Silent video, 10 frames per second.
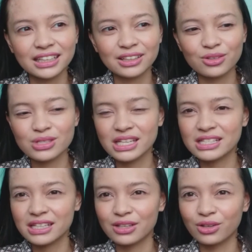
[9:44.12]
those
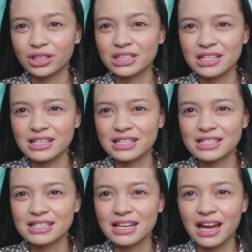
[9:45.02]

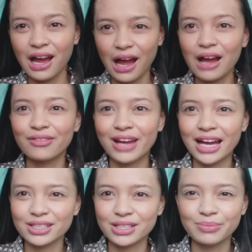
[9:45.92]
insecurities have
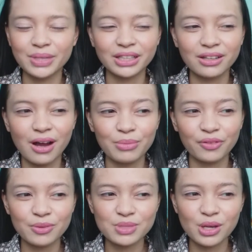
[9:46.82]
actually been coming
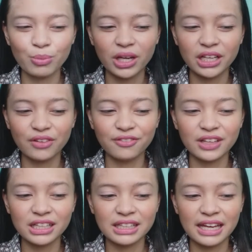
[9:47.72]
from somewhere and I
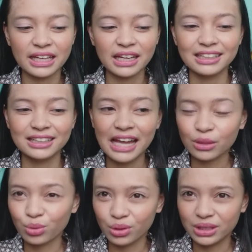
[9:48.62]
feel like
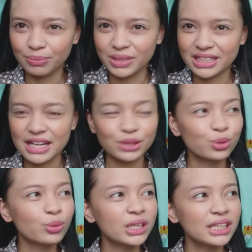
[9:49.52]
that will be
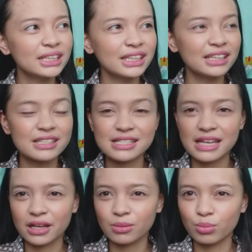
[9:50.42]
dealt with in the
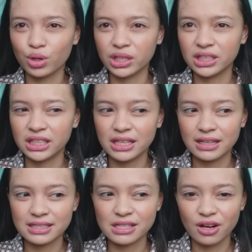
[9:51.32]
second book in the
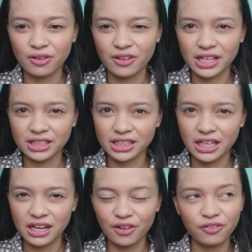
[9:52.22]
Ikasara Falcon
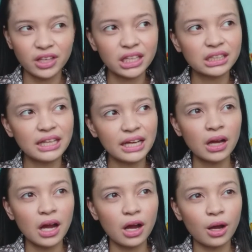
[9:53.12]
and I feel like
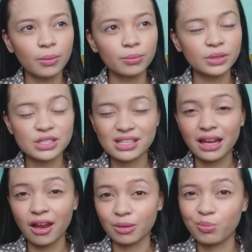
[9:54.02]
um, there's a
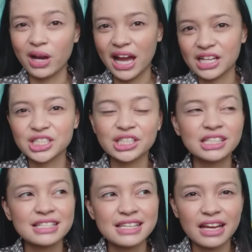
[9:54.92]
lot more action
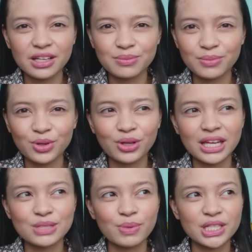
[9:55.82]
in the second book
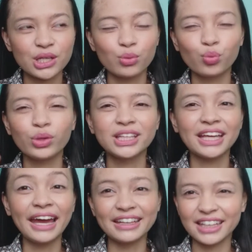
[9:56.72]
especially with
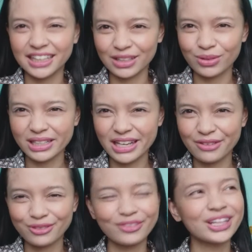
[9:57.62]
the ending that we're
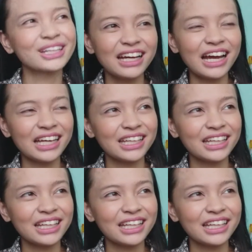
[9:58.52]
left with I,